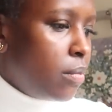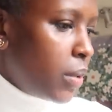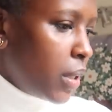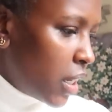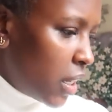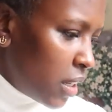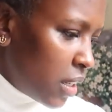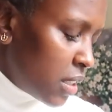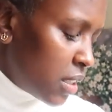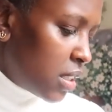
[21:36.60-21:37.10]

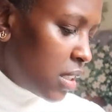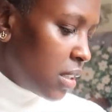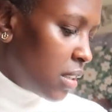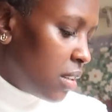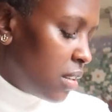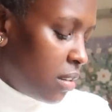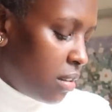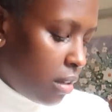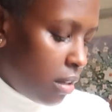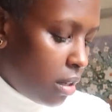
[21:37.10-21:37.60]
because
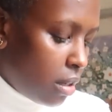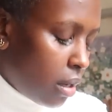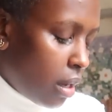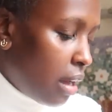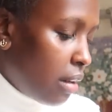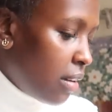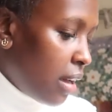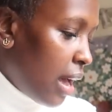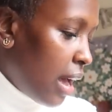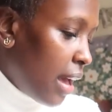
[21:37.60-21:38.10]

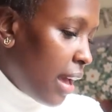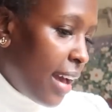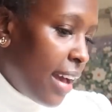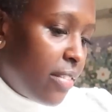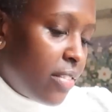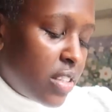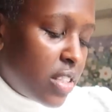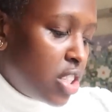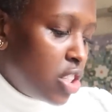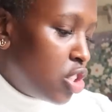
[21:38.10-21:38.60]
I
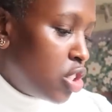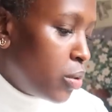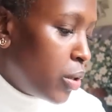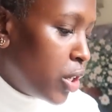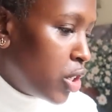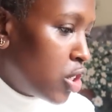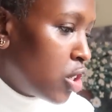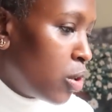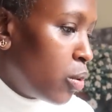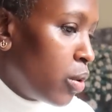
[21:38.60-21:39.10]
have a
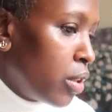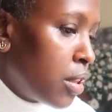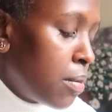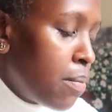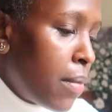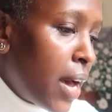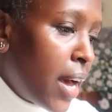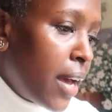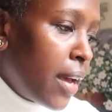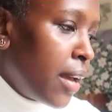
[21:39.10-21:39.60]
situation
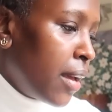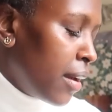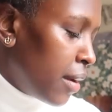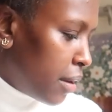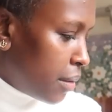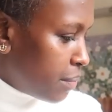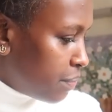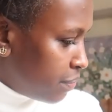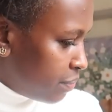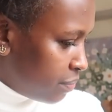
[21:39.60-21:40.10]
with
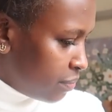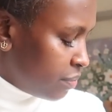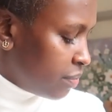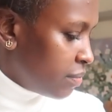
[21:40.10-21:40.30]
my